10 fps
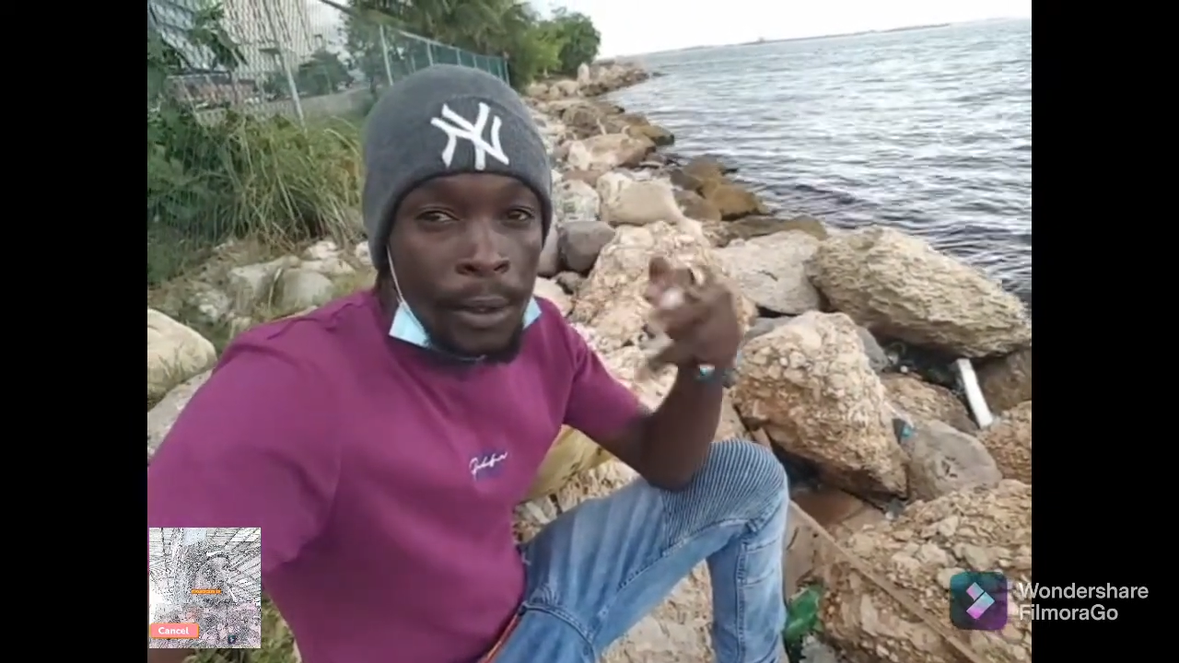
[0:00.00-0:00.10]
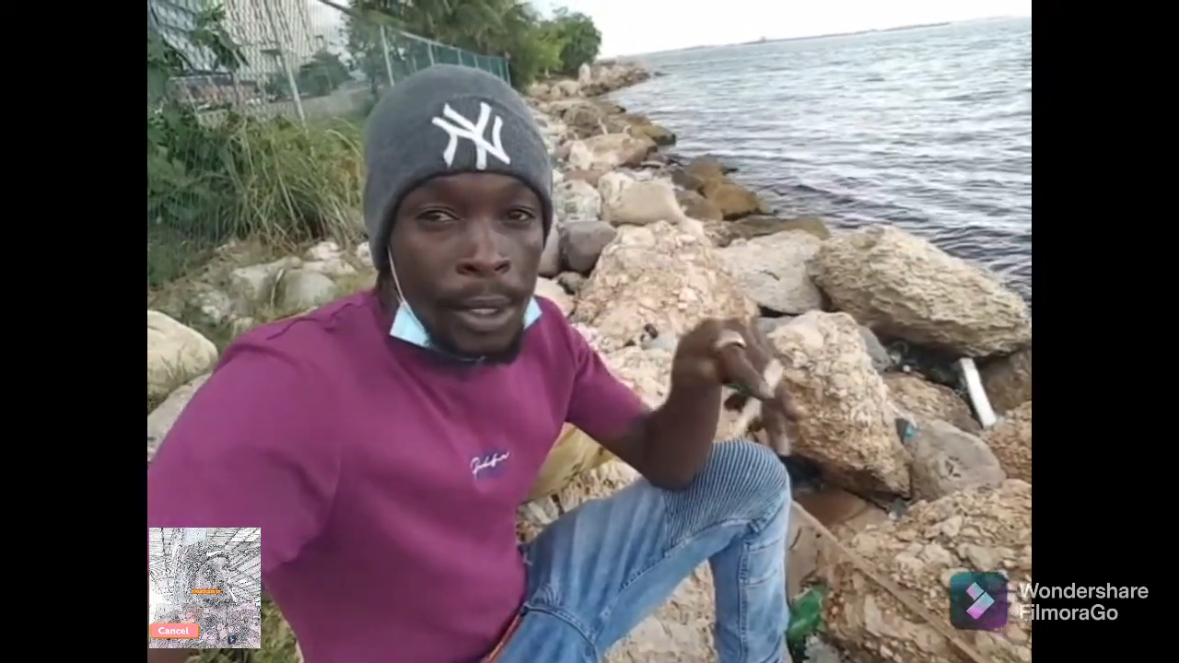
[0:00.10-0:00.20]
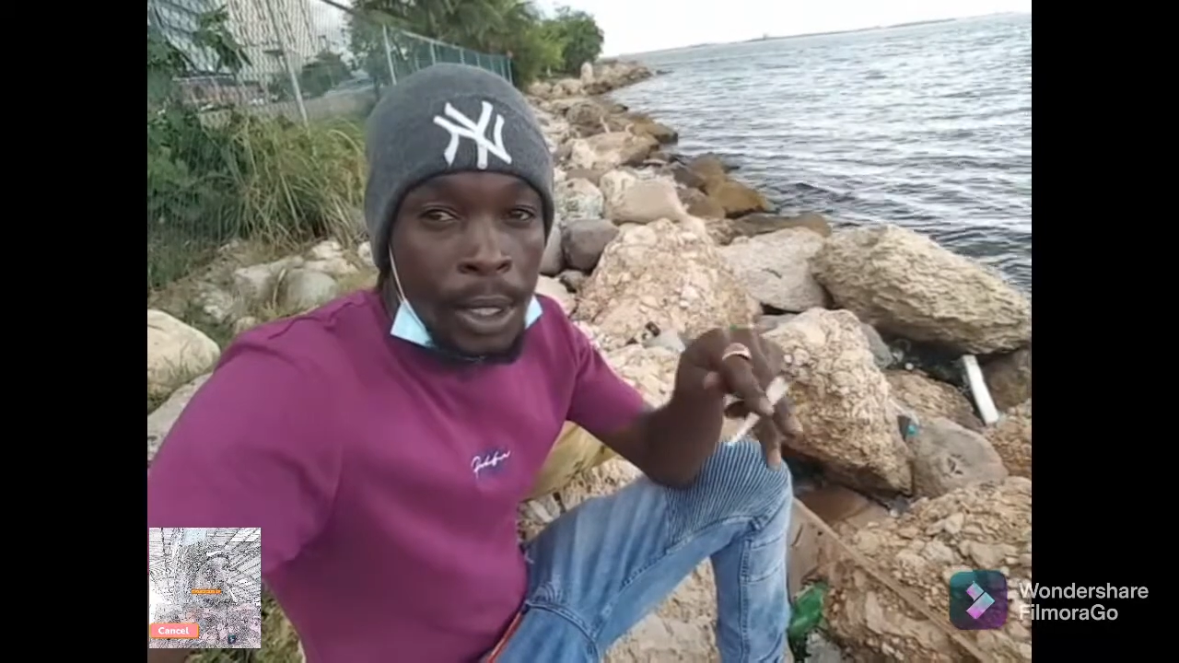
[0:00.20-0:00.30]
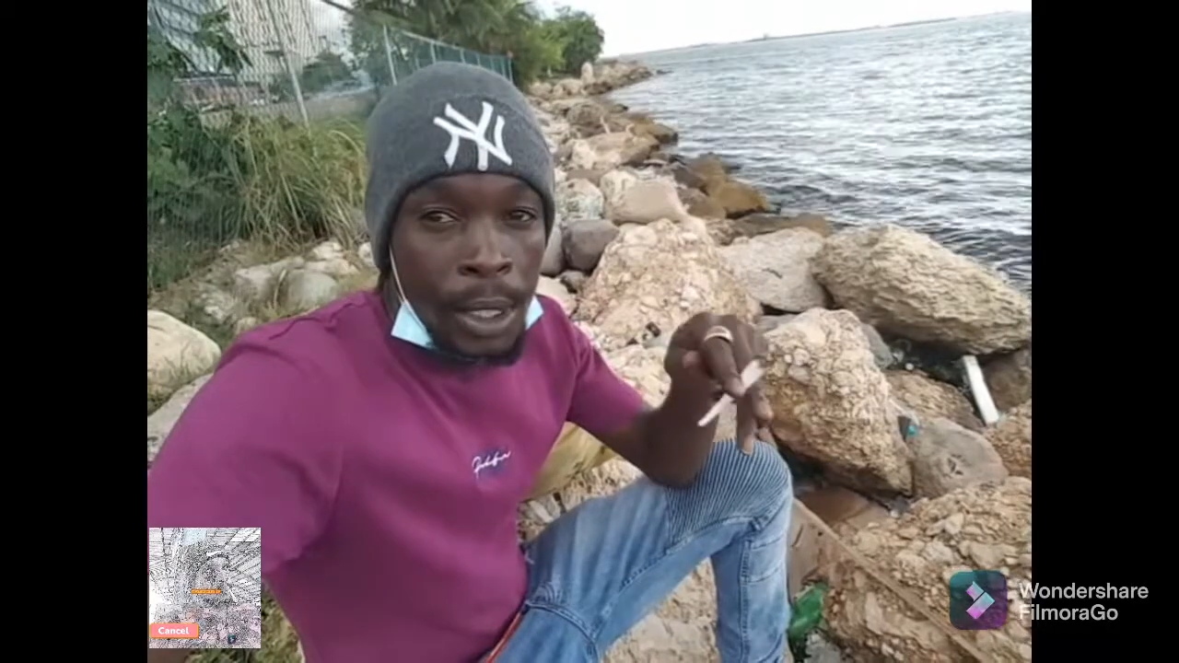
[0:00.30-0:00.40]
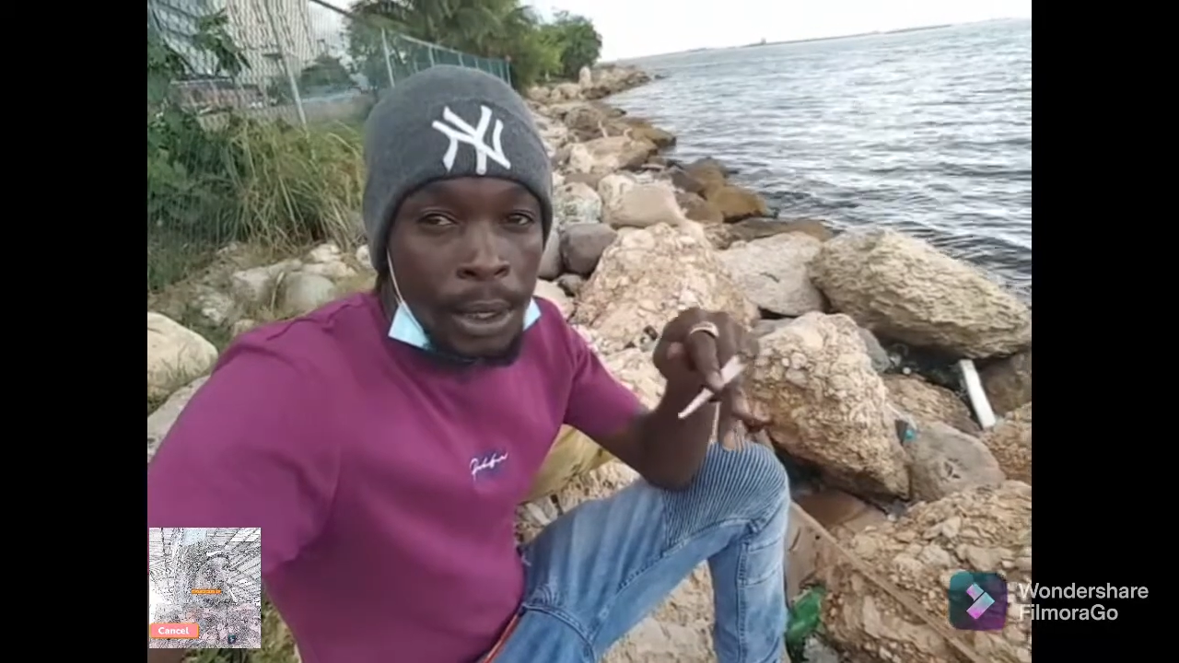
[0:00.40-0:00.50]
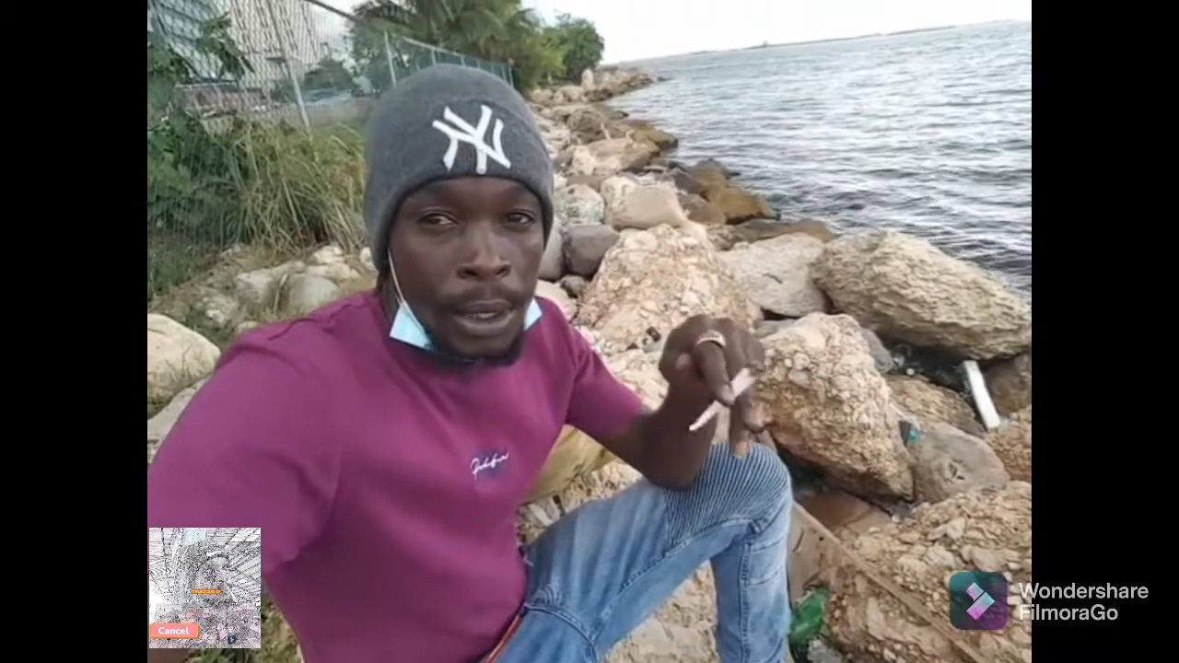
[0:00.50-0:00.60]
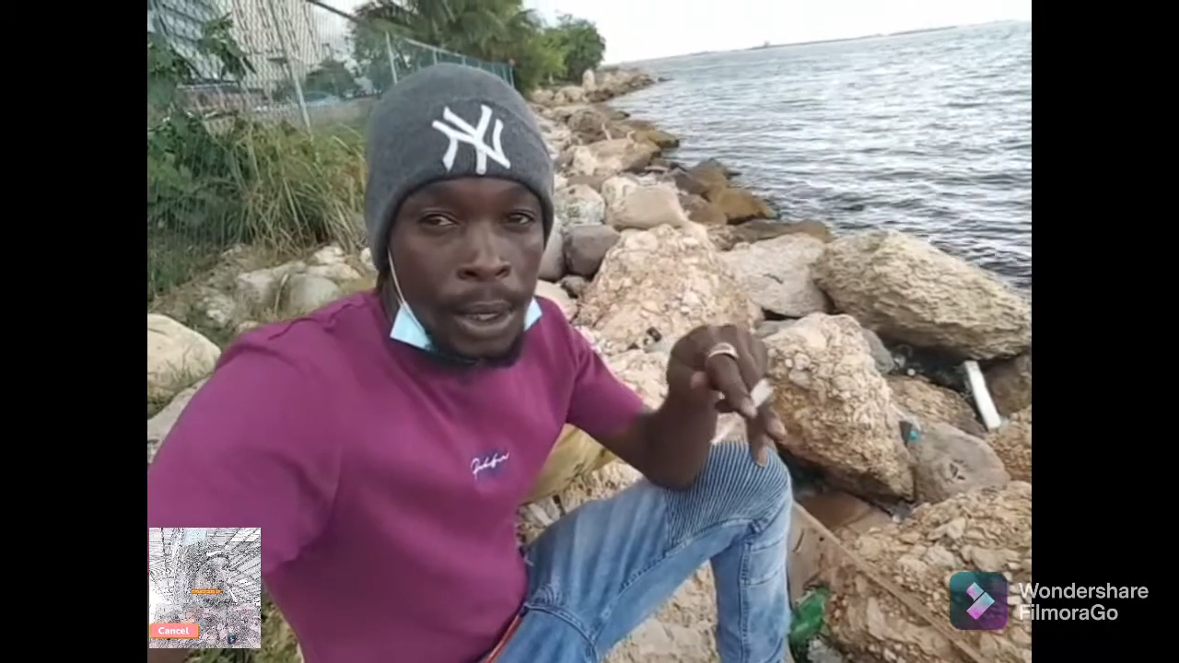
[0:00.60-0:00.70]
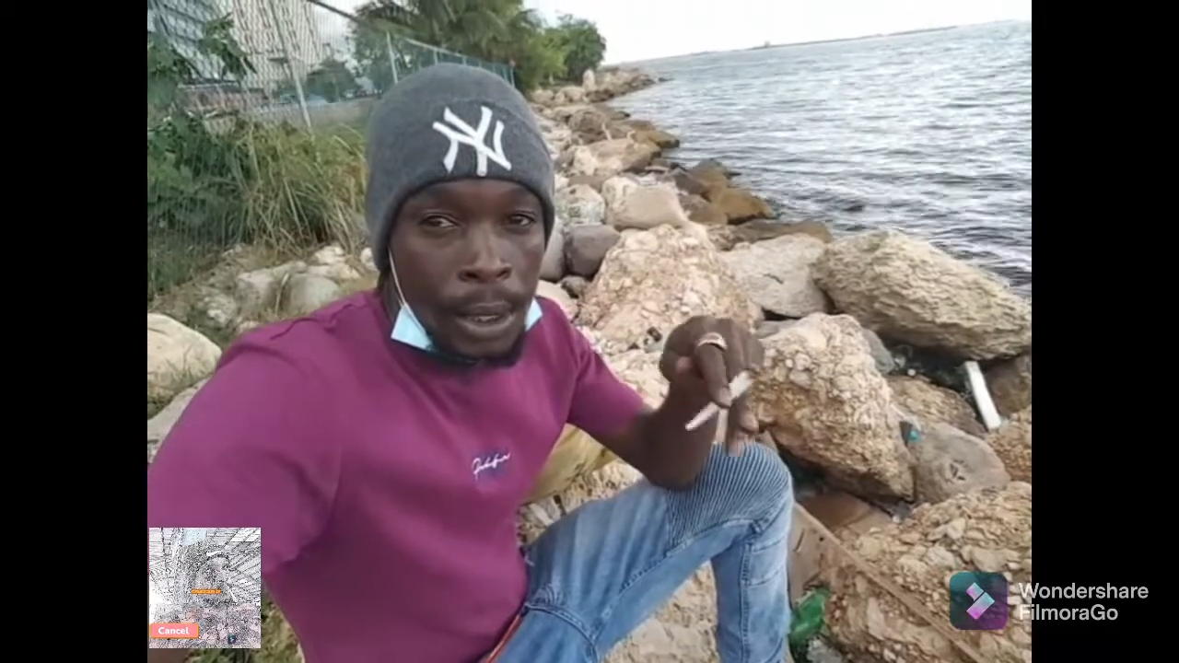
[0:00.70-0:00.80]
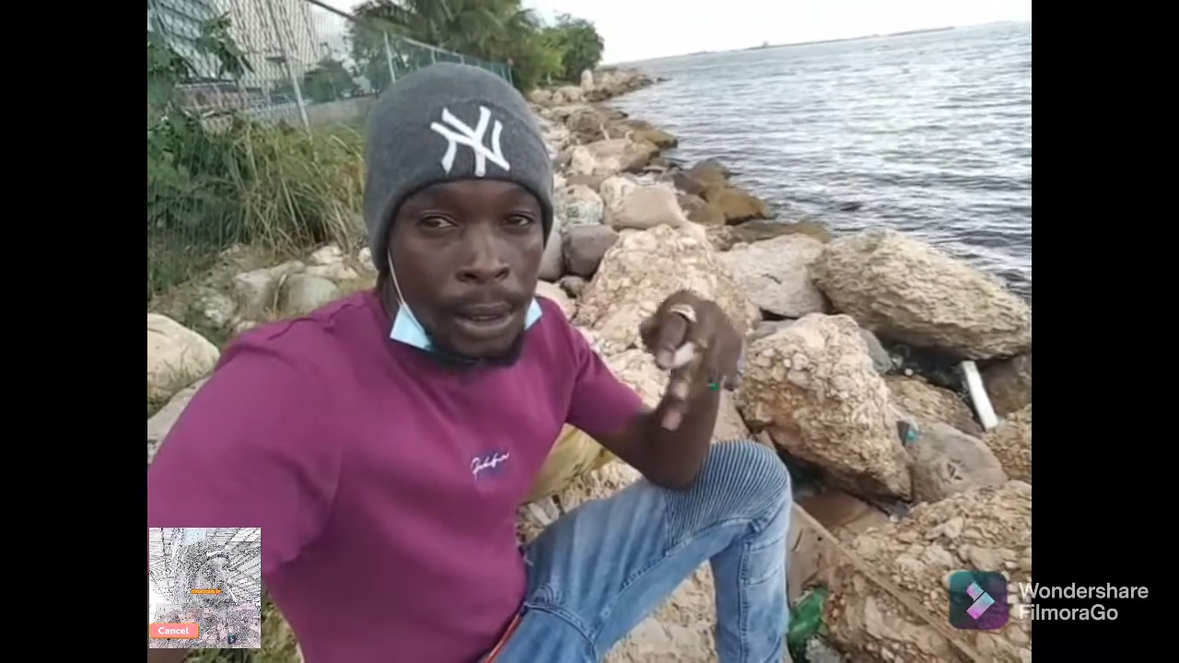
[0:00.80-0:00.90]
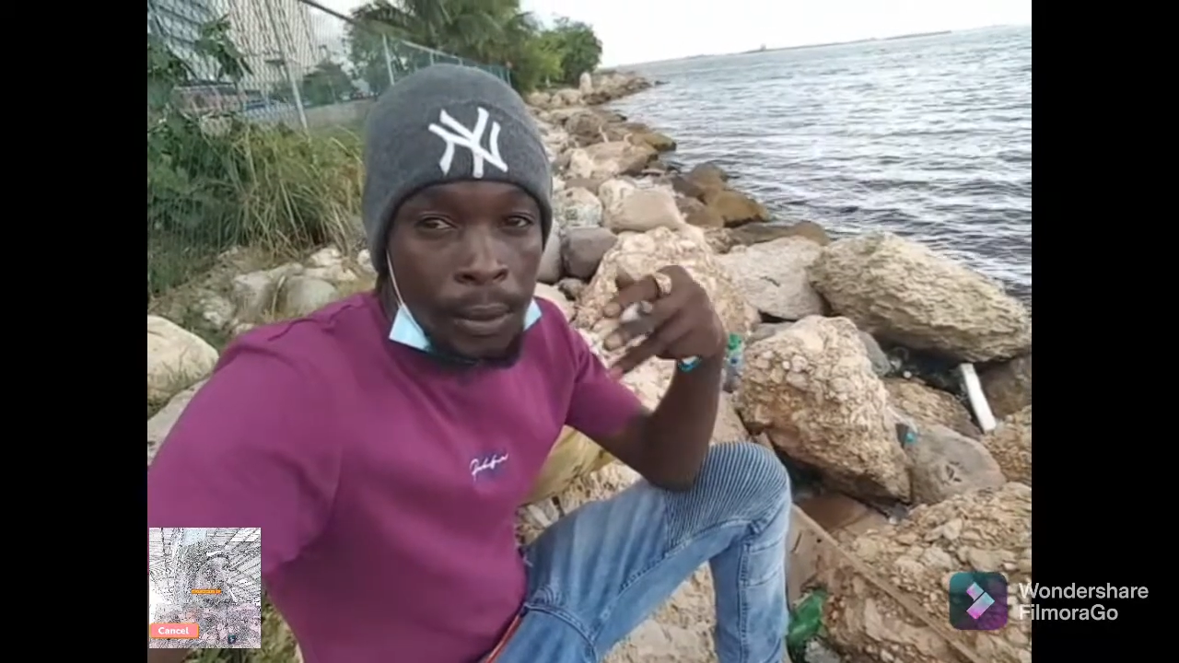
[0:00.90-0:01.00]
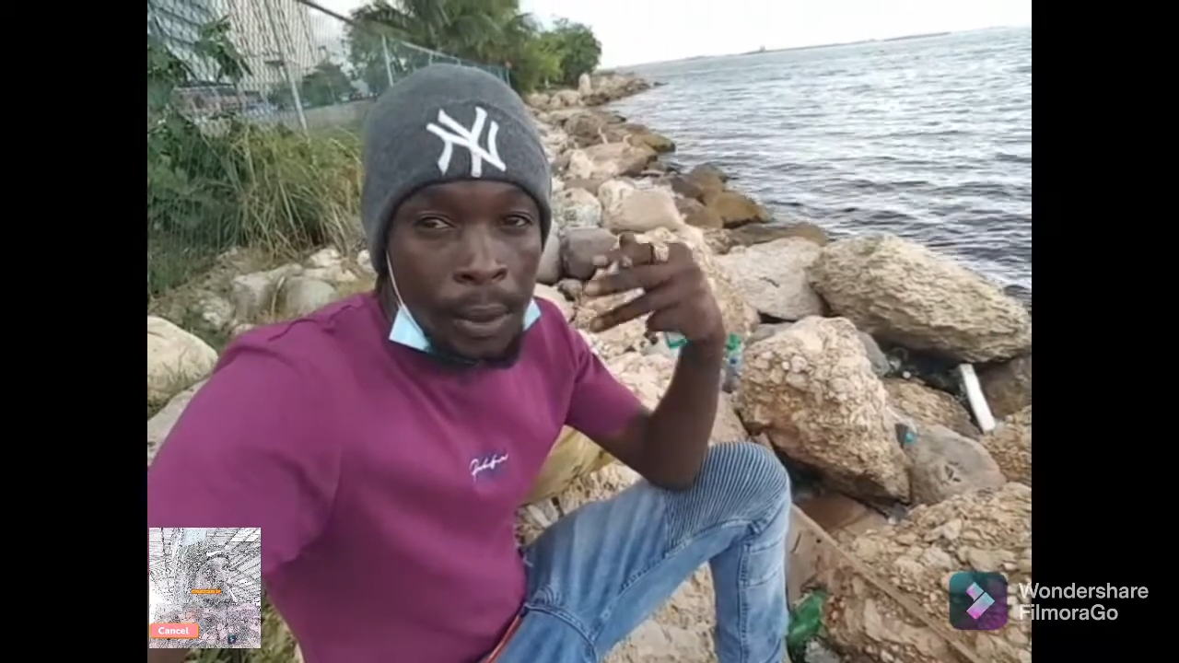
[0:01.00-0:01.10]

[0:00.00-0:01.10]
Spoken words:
create things,